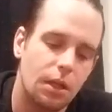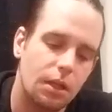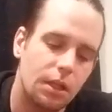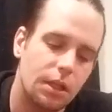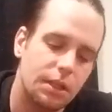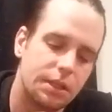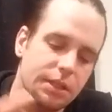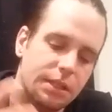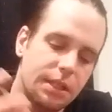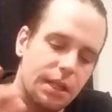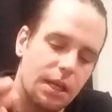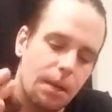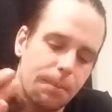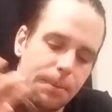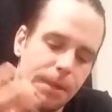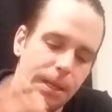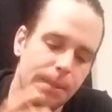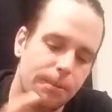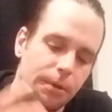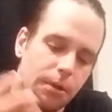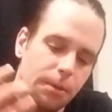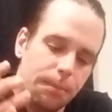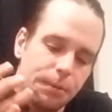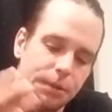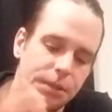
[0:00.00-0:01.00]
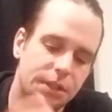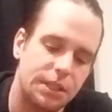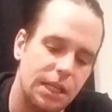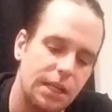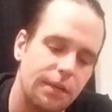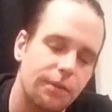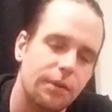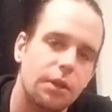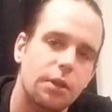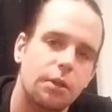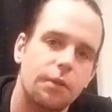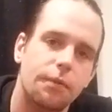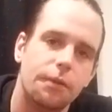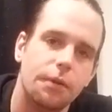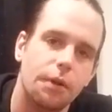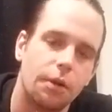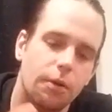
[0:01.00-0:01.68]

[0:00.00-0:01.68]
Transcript: Let's see how people are perceiving you for